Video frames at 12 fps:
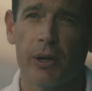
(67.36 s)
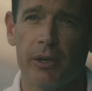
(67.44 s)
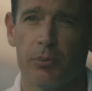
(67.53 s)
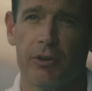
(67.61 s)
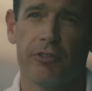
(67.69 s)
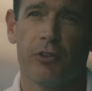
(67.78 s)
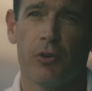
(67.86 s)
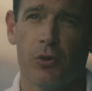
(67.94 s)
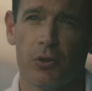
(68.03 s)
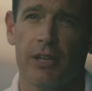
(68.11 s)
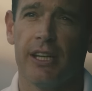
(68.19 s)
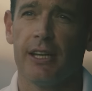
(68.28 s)
win with
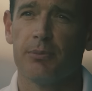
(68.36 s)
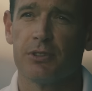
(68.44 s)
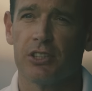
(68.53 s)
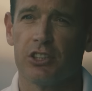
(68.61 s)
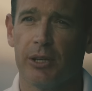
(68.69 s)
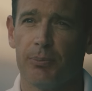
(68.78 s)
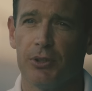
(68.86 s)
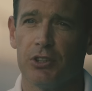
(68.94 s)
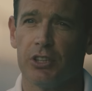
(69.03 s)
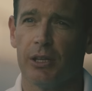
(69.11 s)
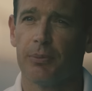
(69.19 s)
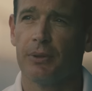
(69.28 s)
Ford in the IMSA
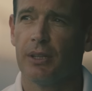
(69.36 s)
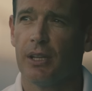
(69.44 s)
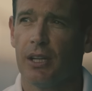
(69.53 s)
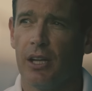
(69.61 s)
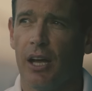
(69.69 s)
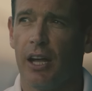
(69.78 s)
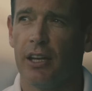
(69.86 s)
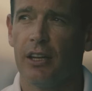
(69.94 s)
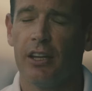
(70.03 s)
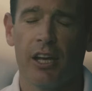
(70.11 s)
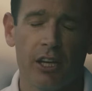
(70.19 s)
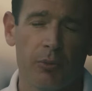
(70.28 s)
Championship,
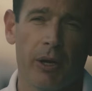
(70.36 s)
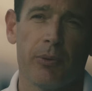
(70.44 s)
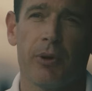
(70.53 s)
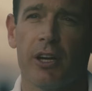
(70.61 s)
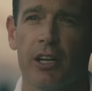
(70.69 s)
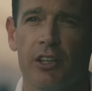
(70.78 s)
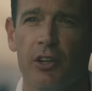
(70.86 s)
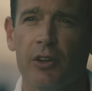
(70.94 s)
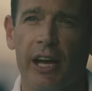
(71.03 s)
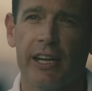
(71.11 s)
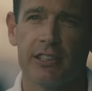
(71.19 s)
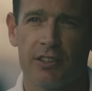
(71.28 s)
and the only way we're going to do
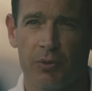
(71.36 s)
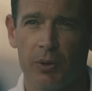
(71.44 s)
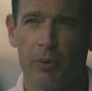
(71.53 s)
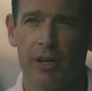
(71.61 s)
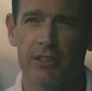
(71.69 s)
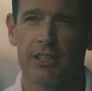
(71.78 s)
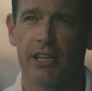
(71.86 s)
that is if we work